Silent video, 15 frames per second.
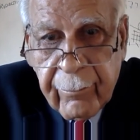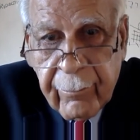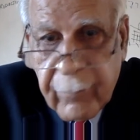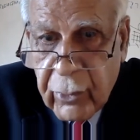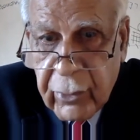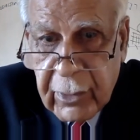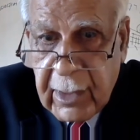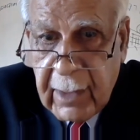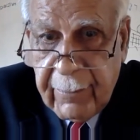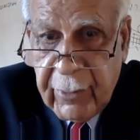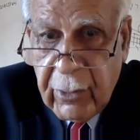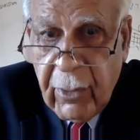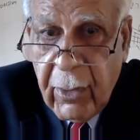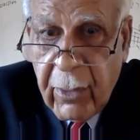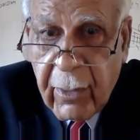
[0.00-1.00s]
Both can be
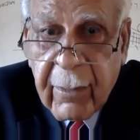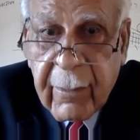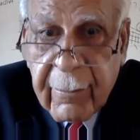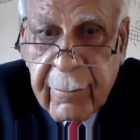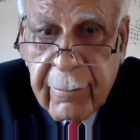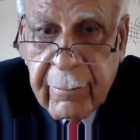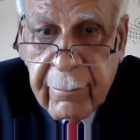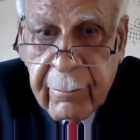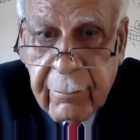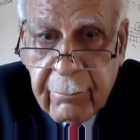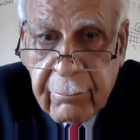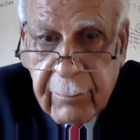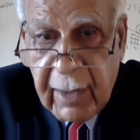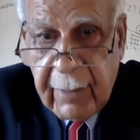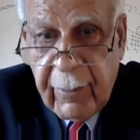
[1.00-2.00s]
wrong.
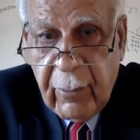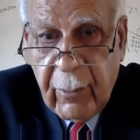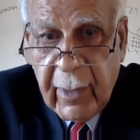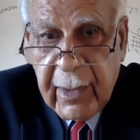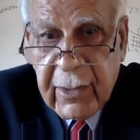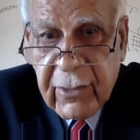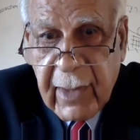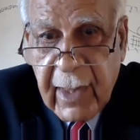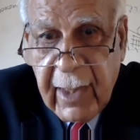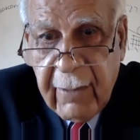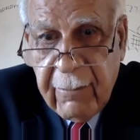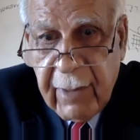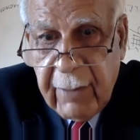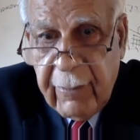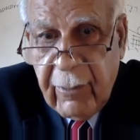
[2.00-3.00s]
Maybe one is right,
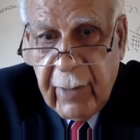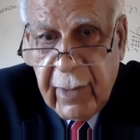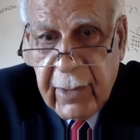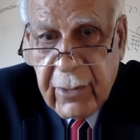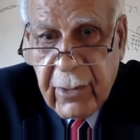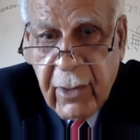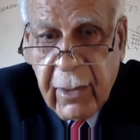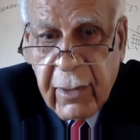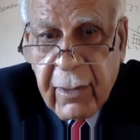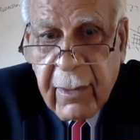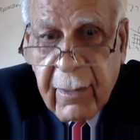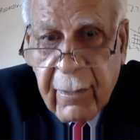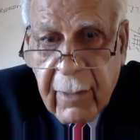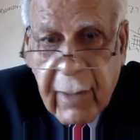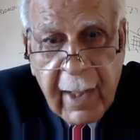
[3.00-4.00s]
maybe one is not.
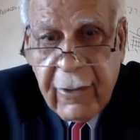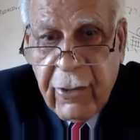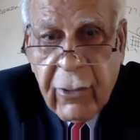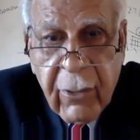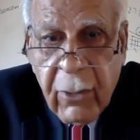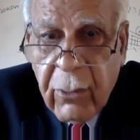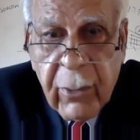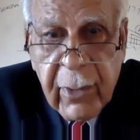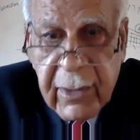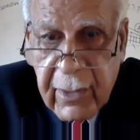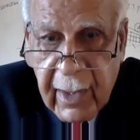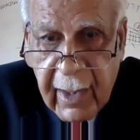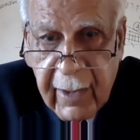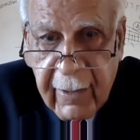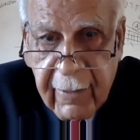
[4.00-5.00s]
I don't know who is
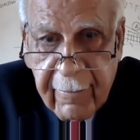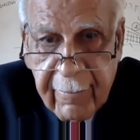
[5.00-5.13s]
right.